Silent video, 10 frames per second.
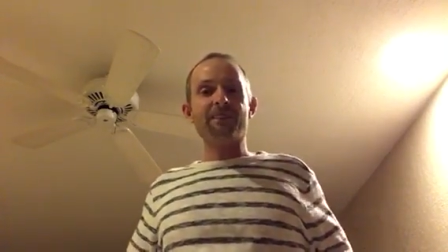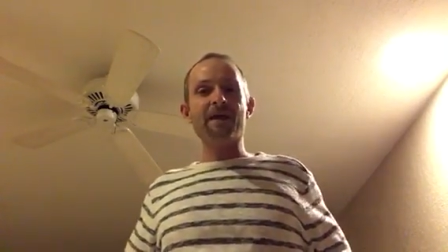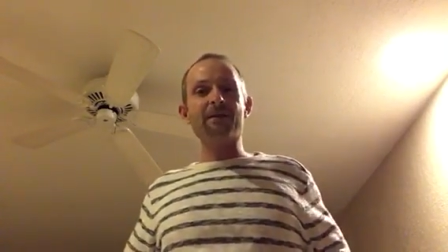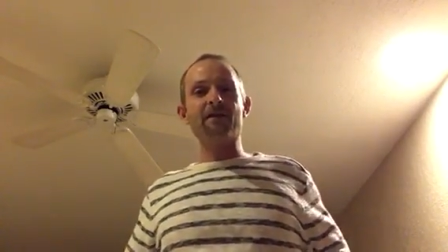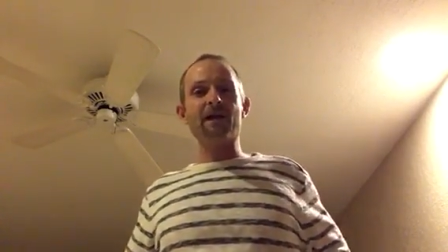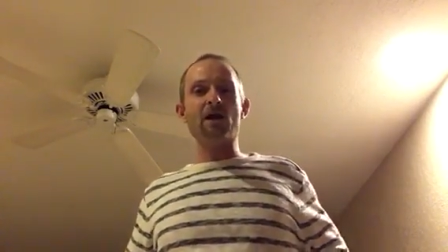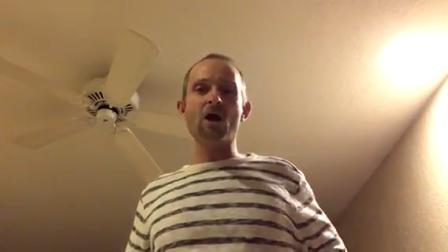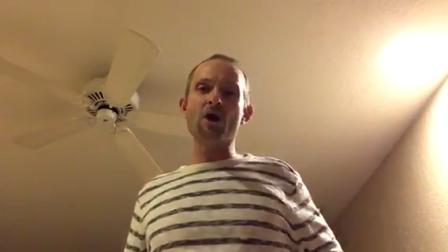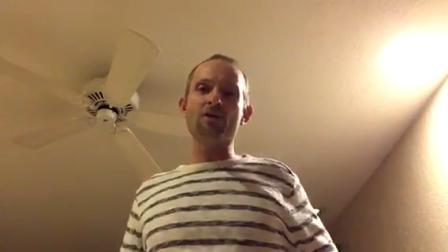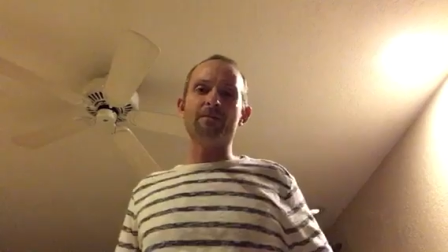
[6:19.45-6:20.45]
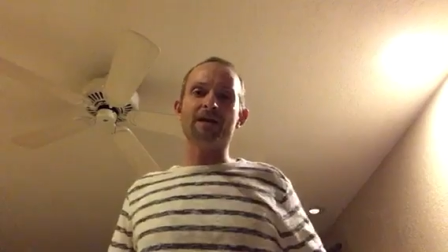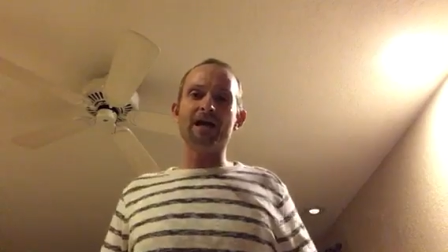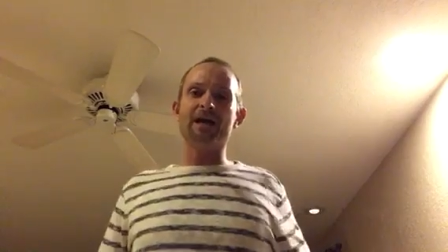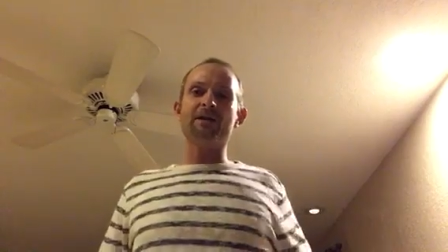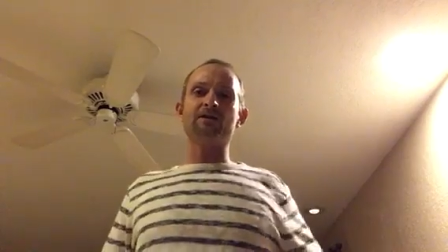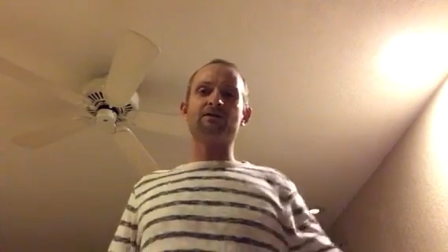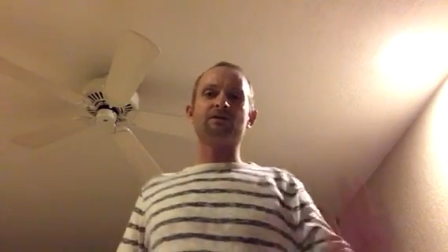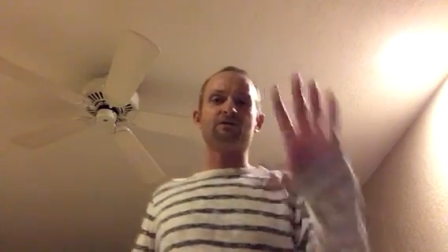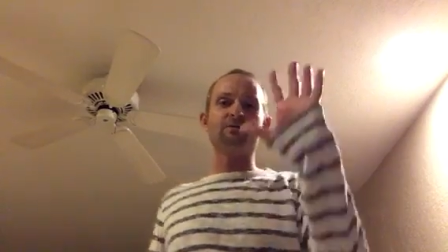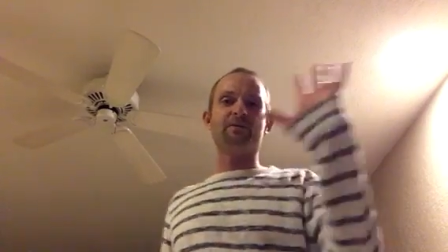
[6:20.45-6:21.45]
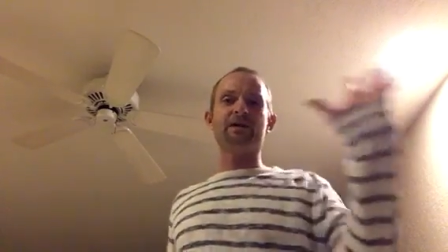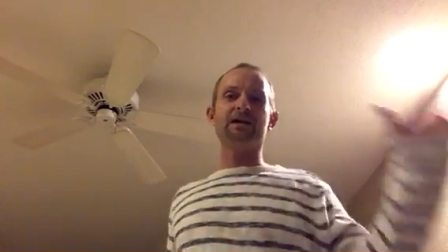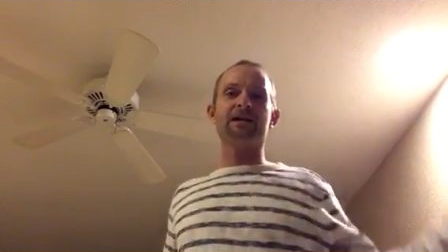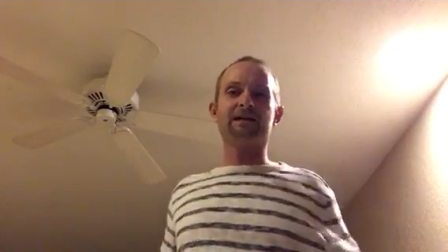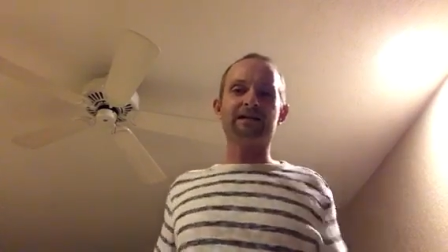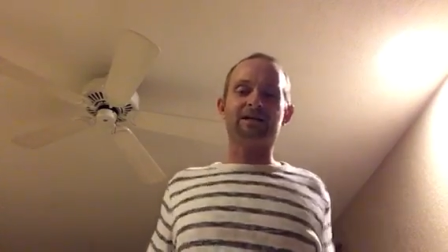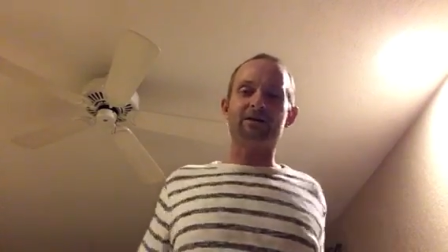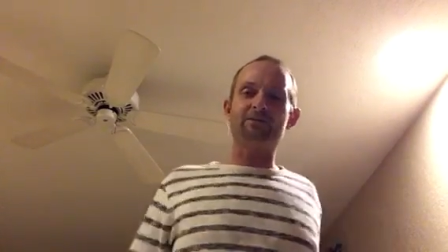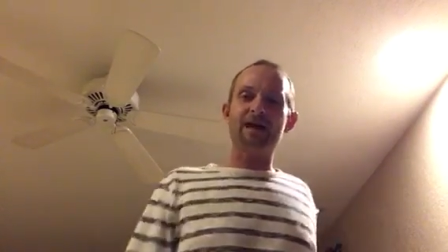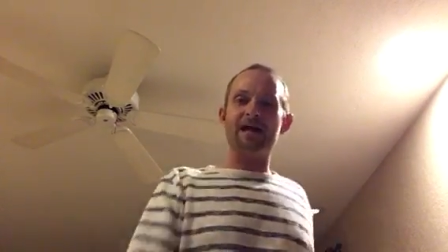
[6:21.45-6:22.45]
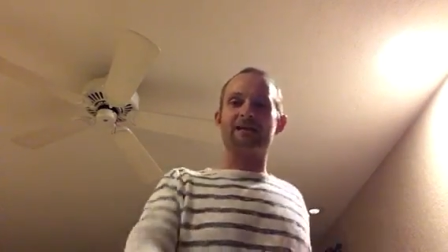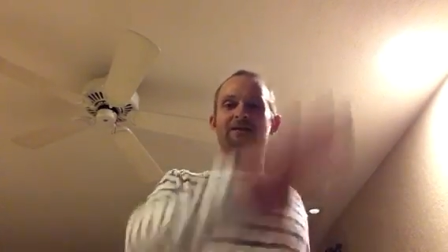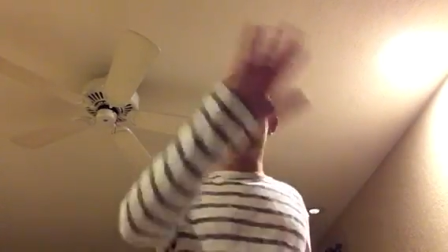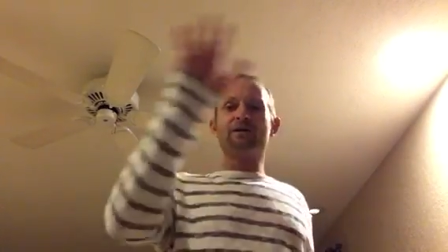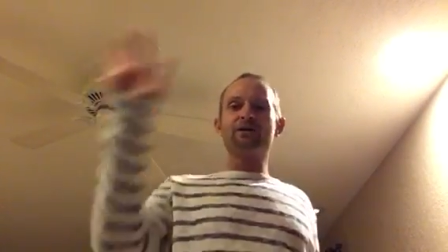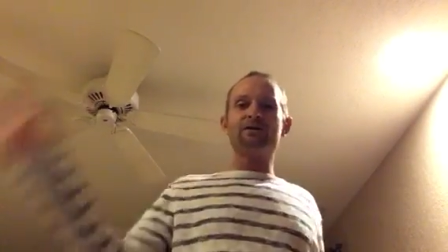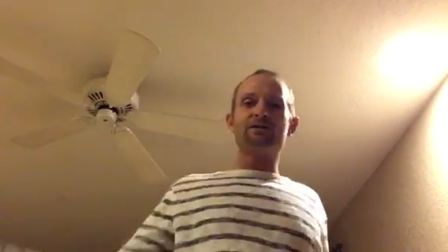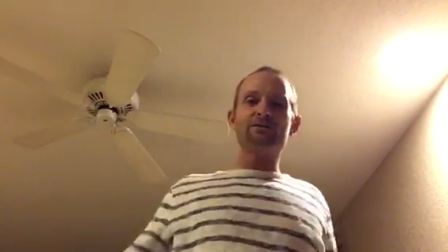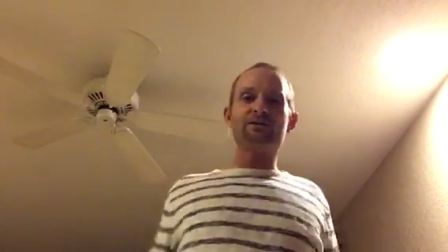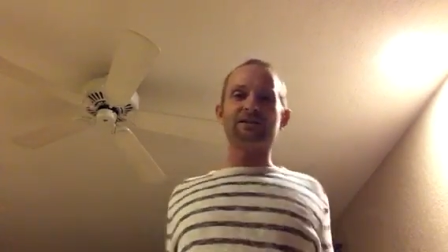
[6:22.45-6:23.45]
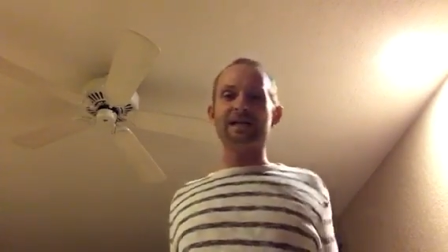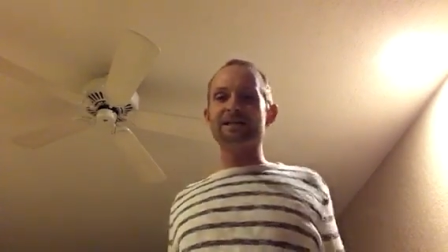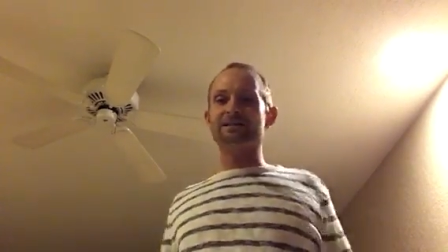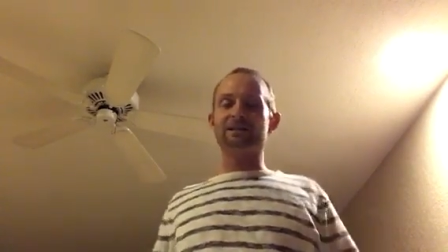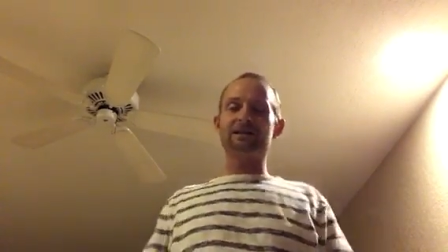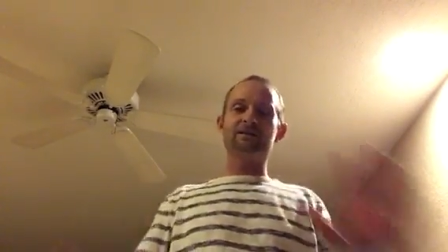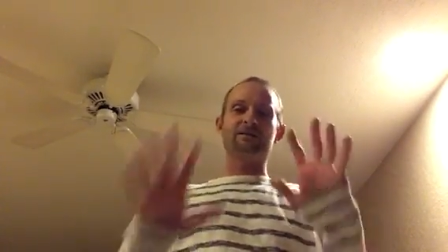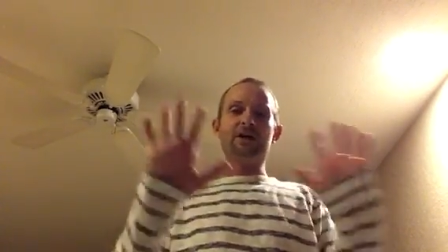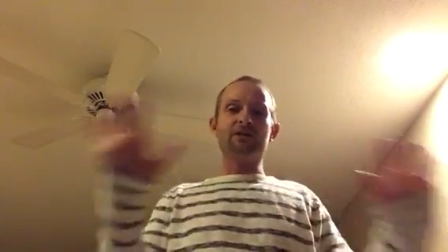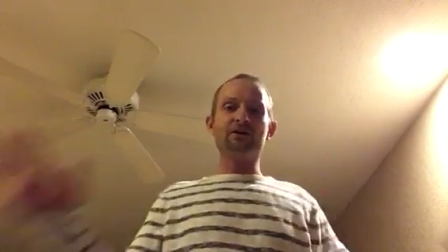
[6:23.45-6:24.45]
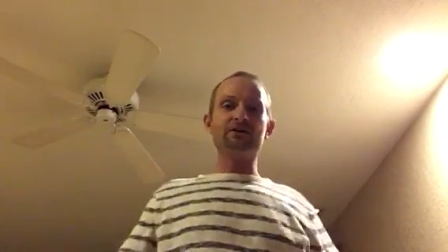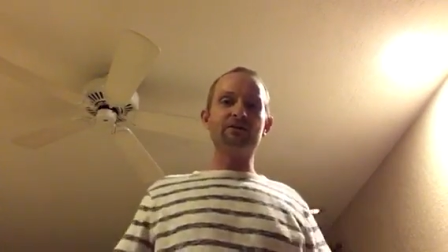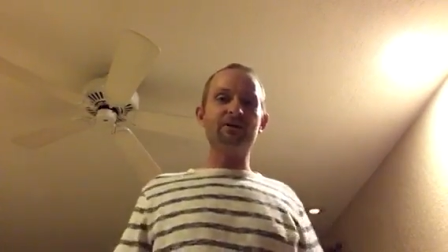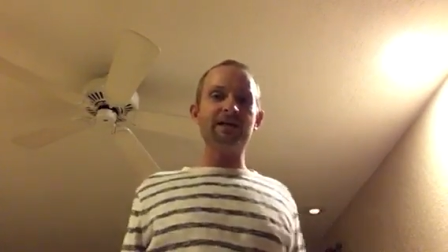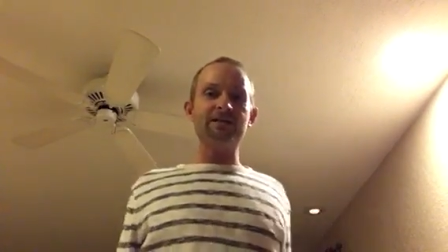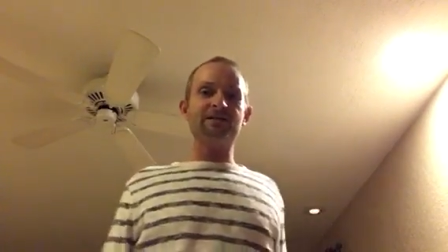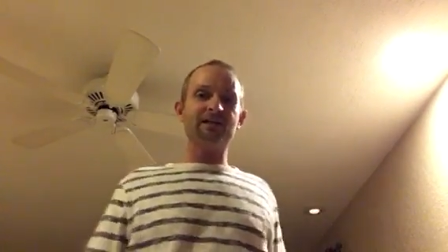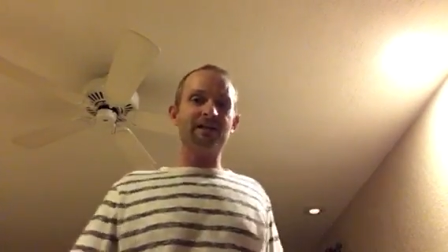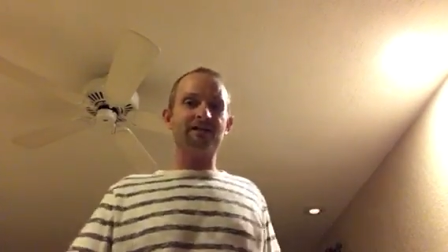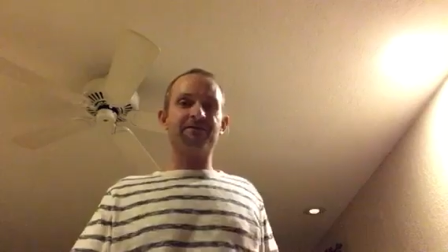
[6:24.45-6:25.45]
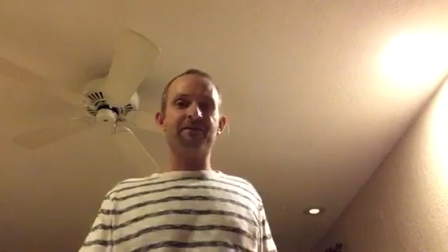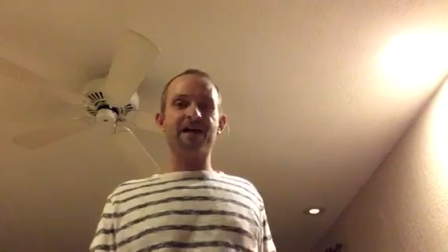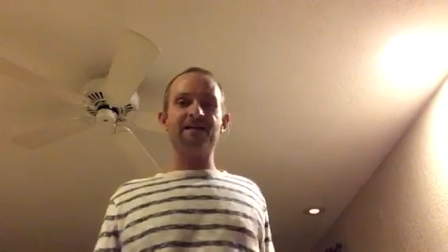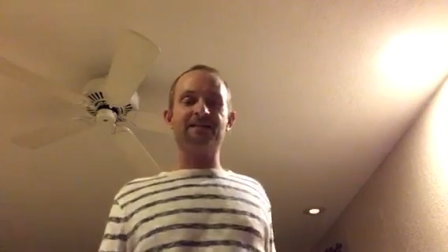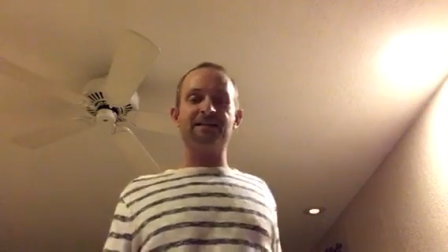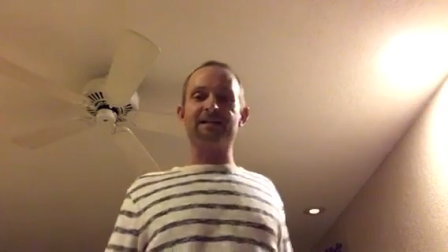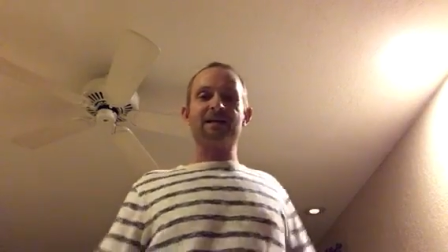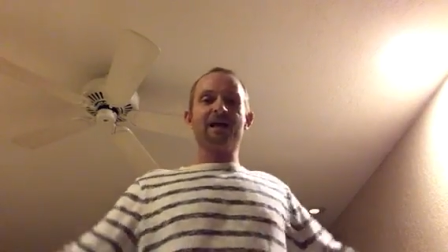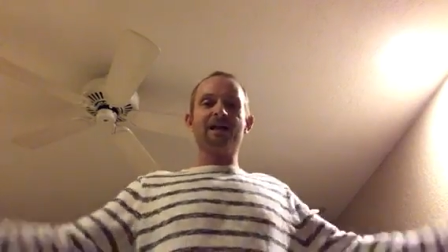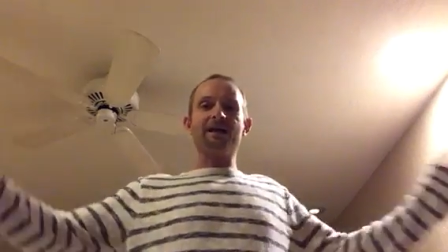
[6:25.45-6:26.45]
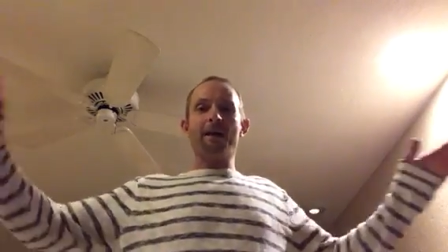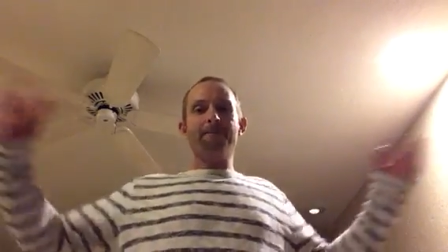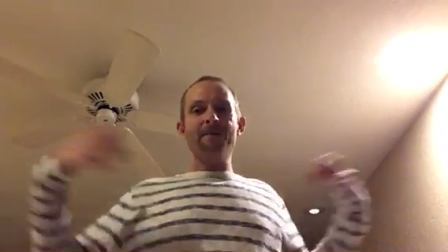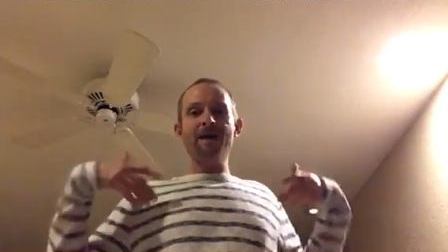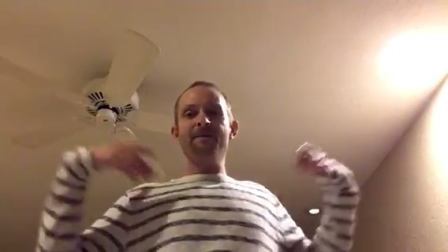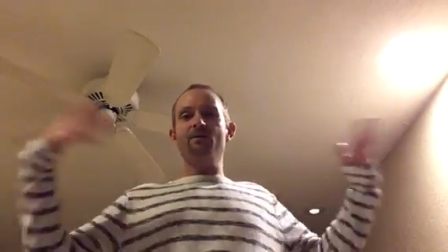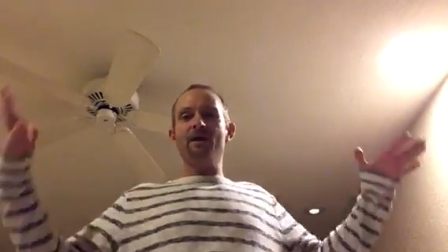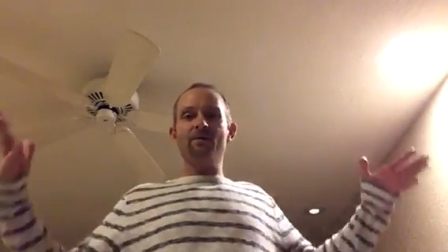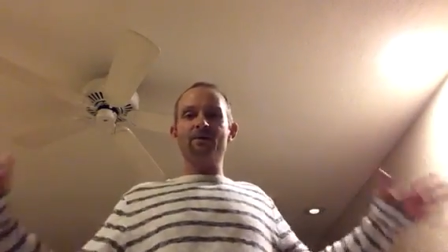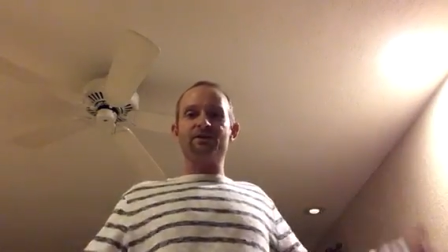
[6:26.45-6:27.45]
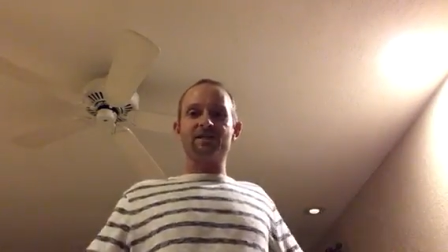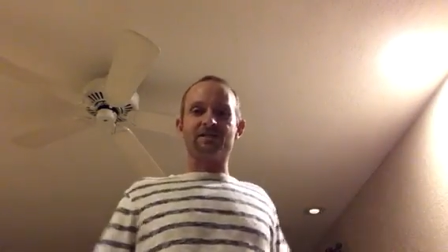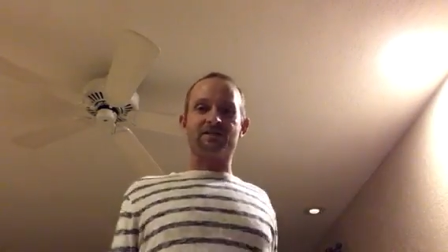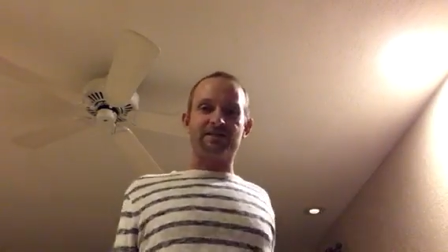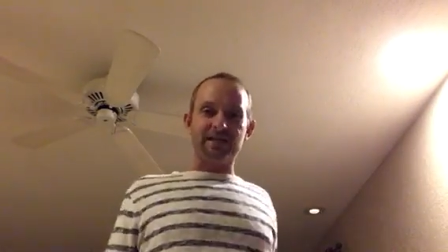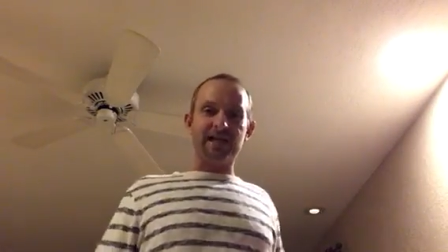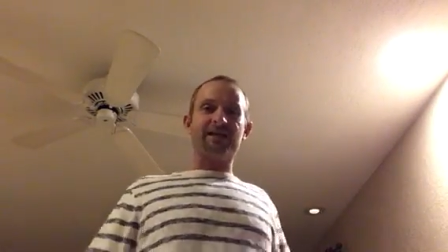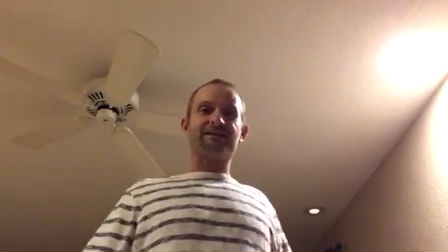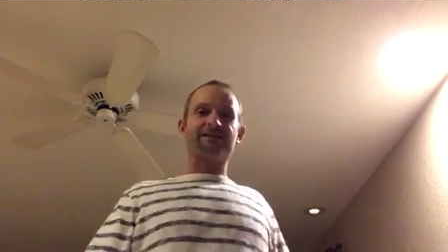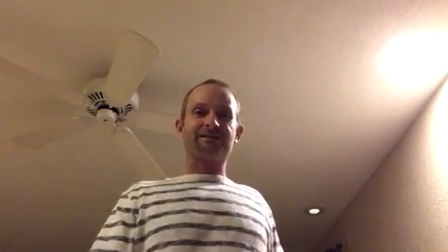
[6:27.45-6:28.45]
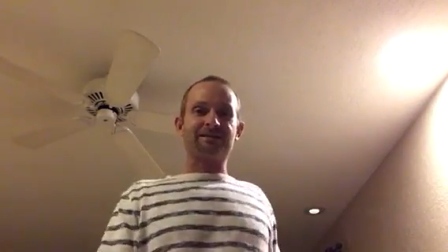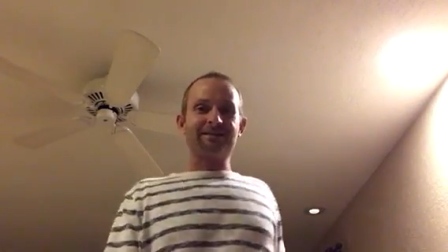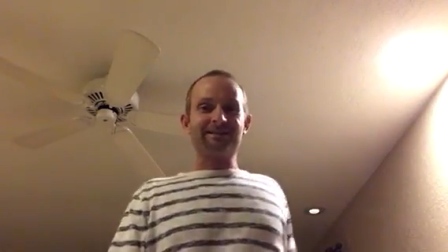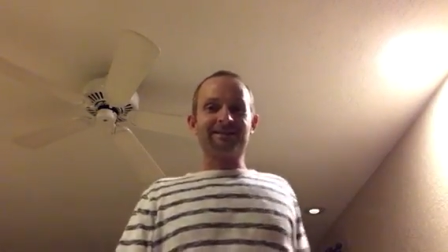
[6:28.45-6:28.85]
Then they're like, oh, the millennials are too politically correct. They're too sensitive. They're too easily offended. Like, maybe we were just dicks.